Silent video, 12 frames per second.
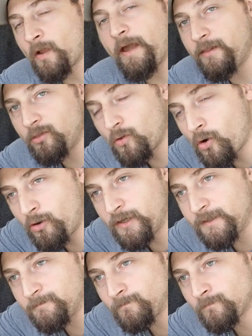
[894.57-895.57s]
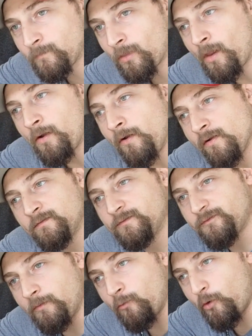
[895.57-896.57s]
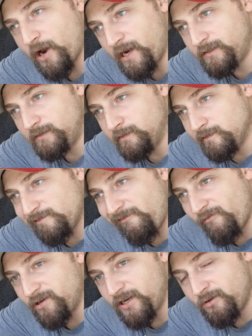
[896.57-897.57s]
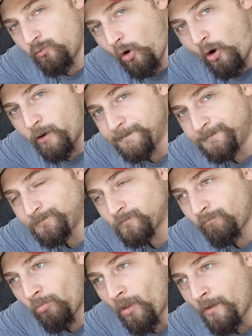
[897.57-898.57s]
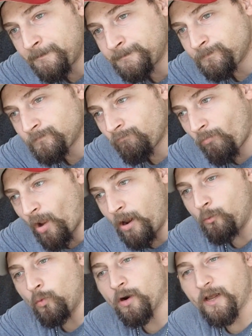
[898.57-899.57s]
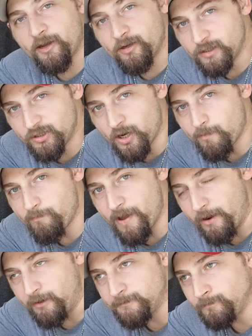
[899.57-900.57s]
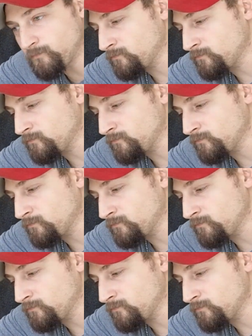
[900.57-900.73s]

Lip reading: and learning from what I did wrong and what I could have done better